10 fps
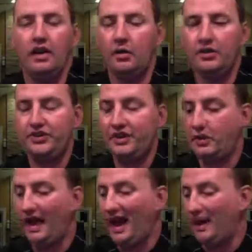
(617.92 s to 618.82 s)
we'll see
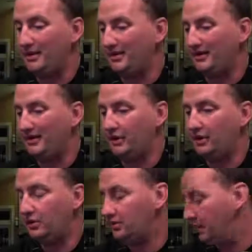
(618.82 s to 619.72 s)
what happens.
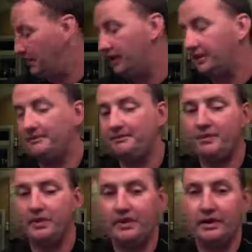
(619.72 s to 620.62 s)
So anyway,
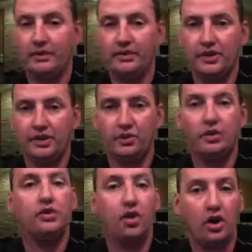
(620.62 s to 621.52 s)
that was another one
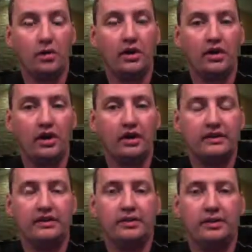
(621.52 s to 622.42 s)
of those hardware
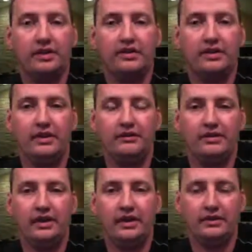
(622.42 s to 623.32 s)
nuggets for you
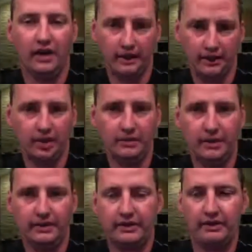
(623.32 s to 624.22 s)
that Todd talked
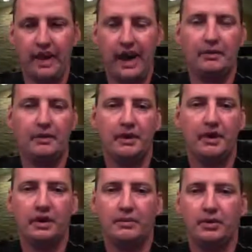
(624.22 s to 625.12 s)
about, the app coming out
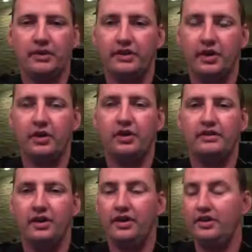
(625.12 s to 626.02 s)
a couple weeks ago. I
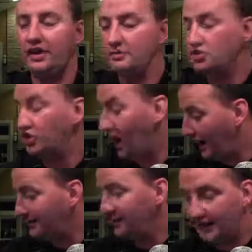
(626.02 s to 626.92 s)
tell you that I'm
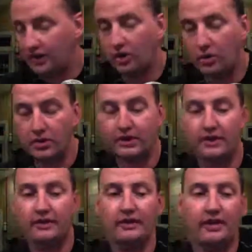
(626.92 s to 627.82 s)
dying to get it all
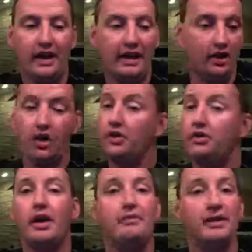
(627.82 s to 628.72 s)
working. I got all the
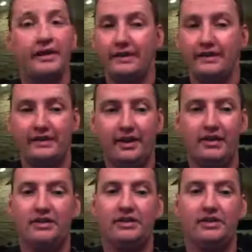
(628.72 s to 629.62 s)
right pieces. Now I
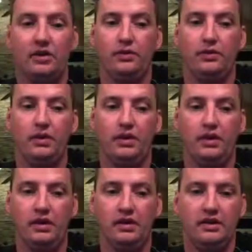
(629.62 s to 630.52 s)
just need a
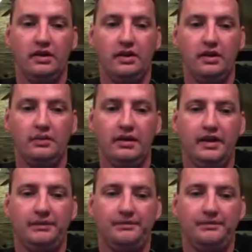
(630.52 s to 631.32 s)
software update.